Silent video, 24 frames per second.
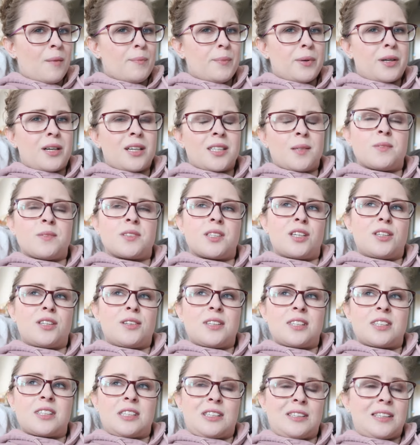because I'm so
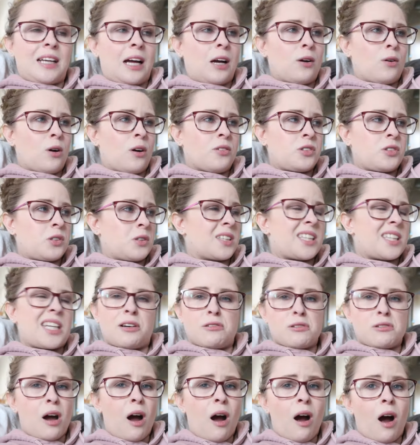used to now, after a
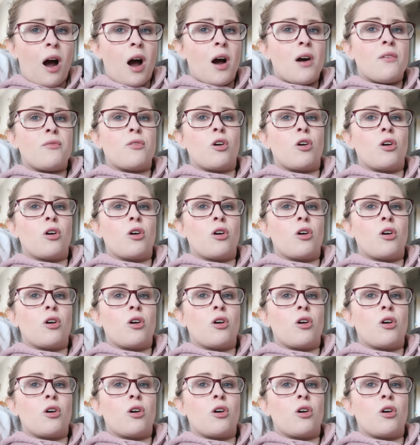year and a half